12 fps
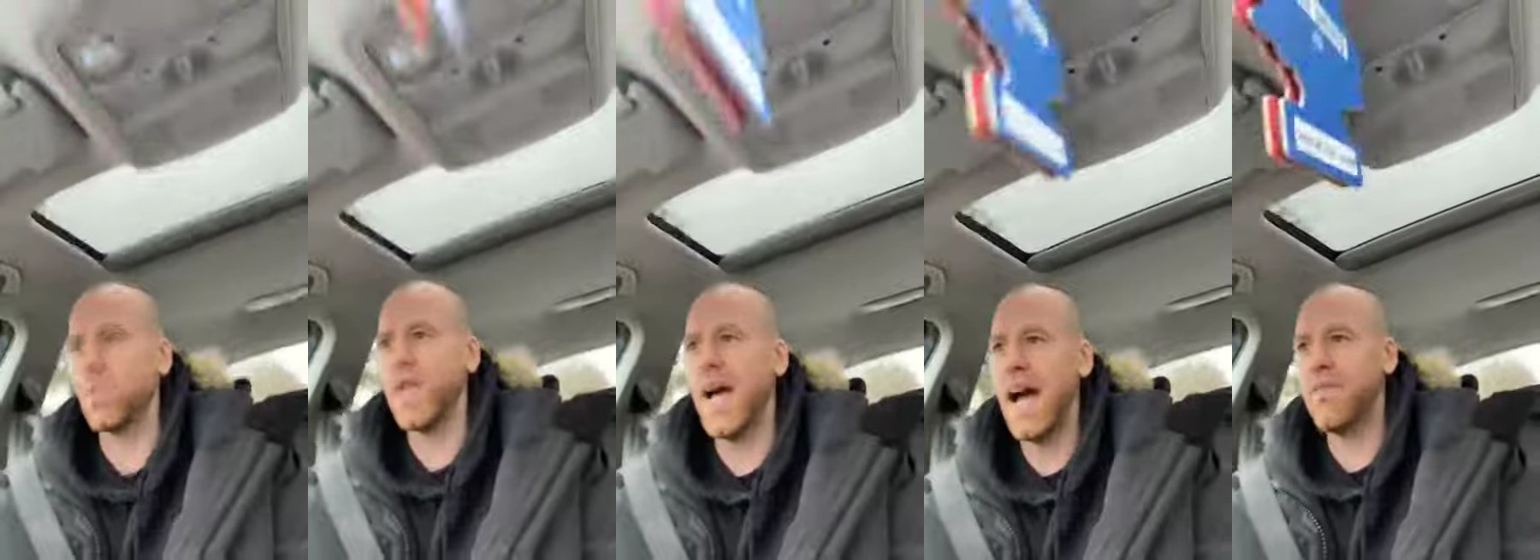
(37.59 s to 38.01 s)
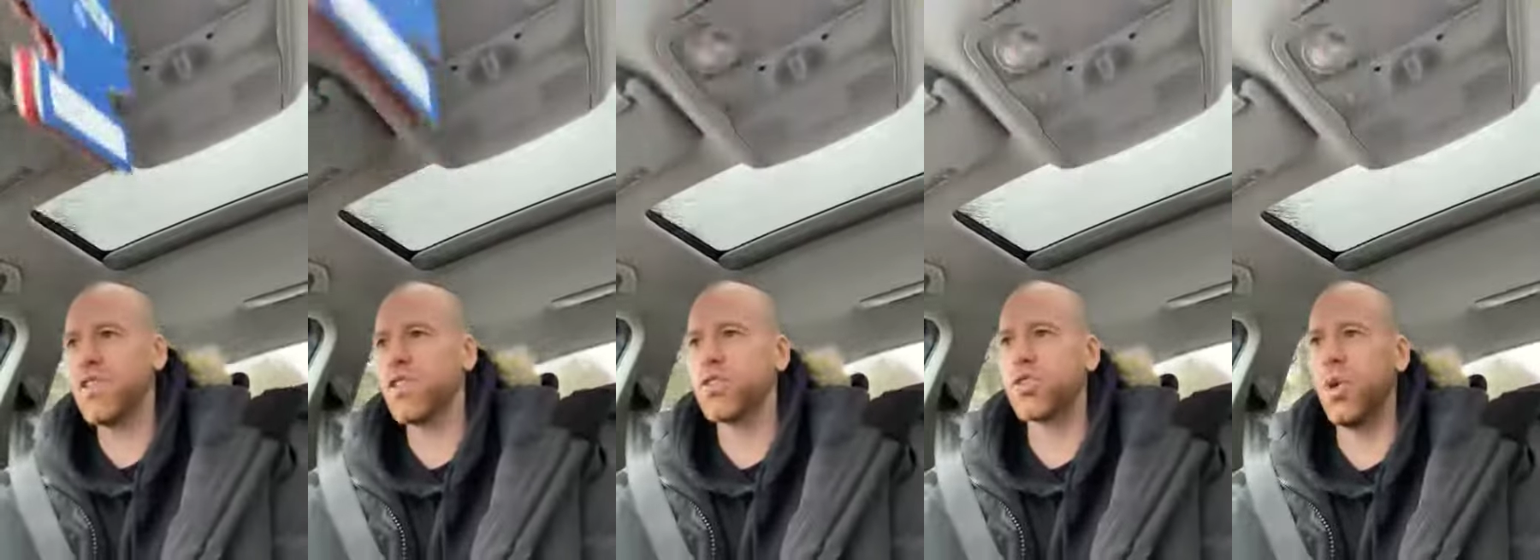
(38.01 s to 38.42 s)
we have
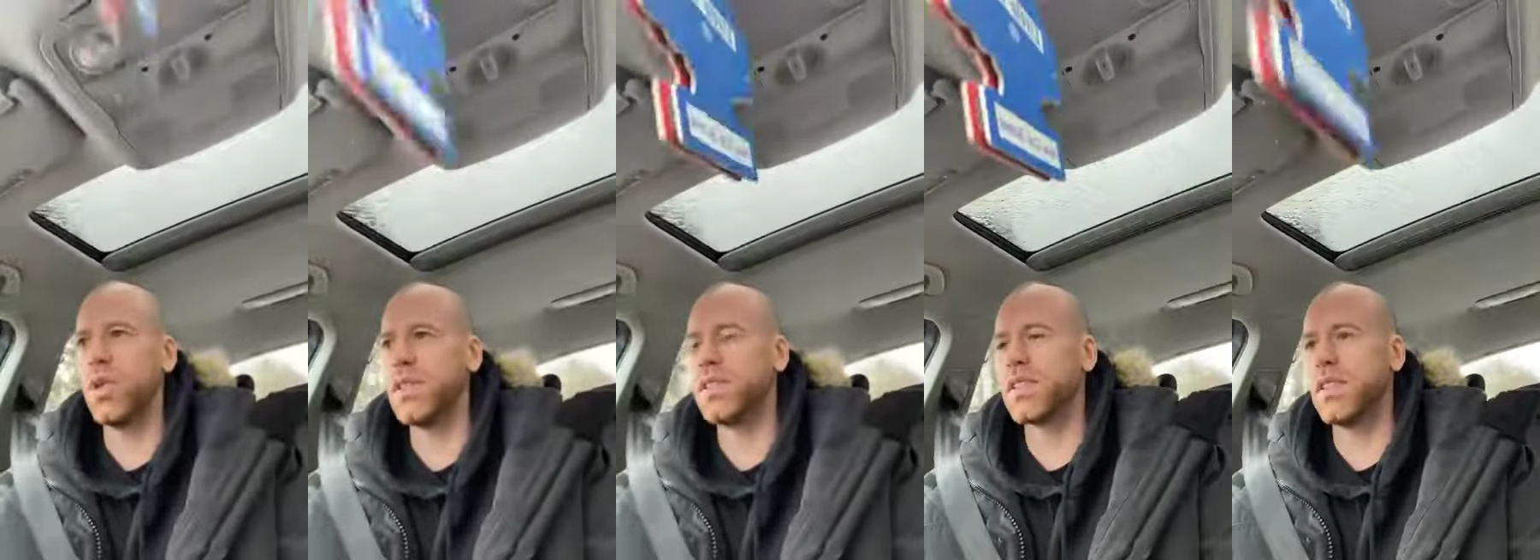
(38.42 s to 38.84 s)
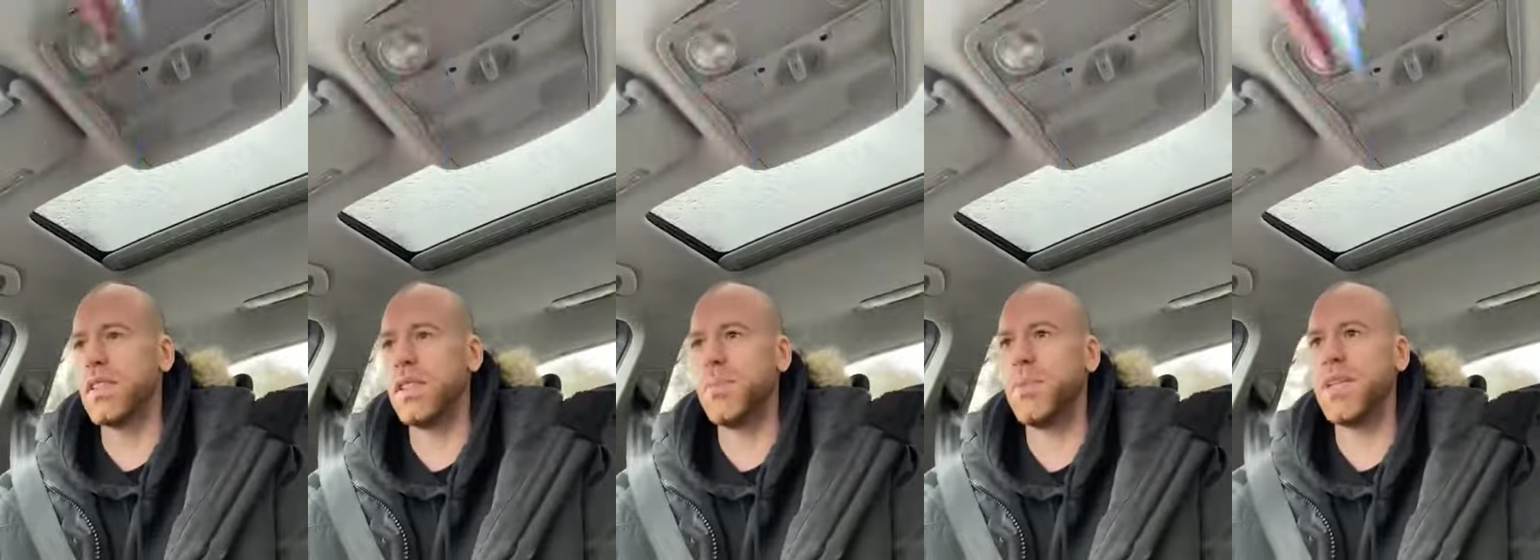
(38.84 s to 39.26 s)
to control
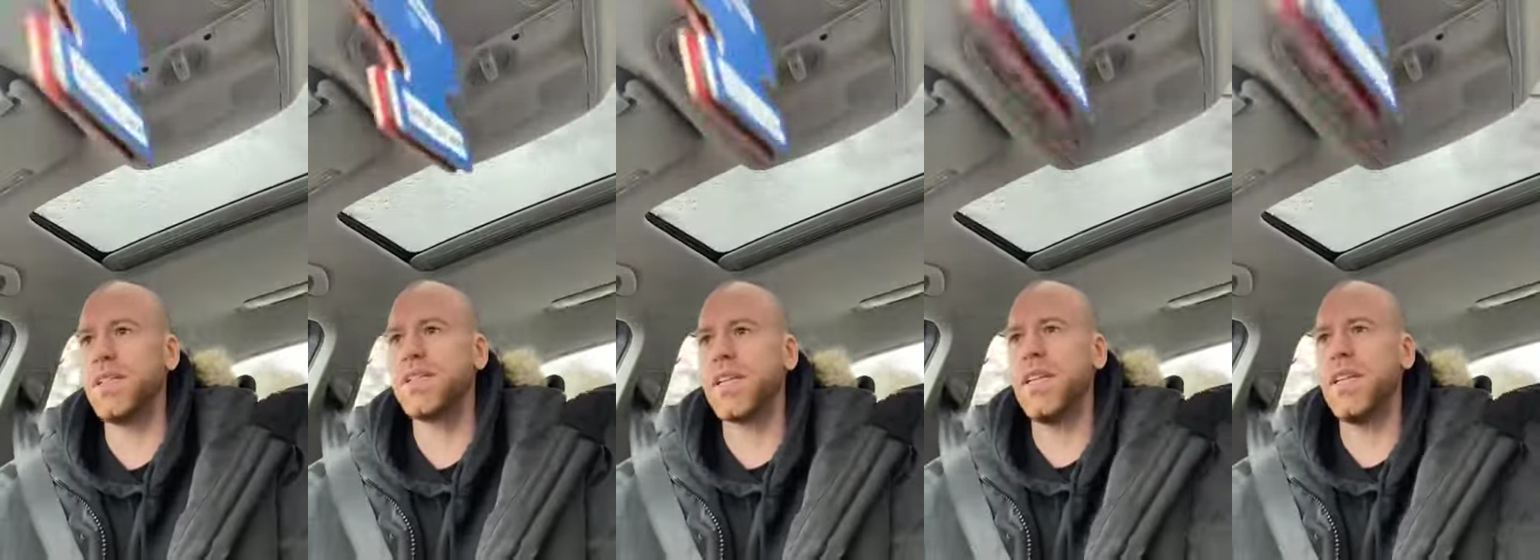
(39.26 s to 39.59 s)
insulin, because